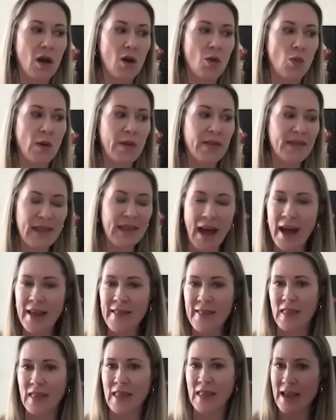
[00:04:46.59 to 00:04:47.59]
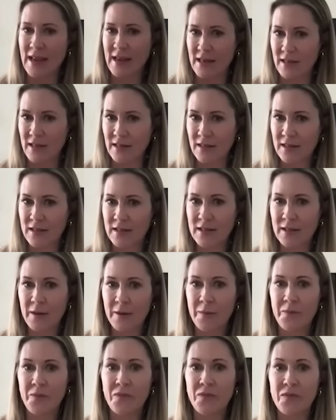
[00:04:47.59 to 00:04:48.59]
with that lens,
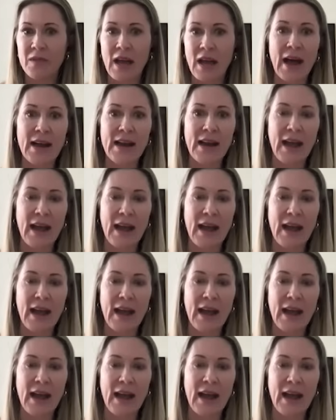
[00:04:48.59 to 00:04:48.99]
that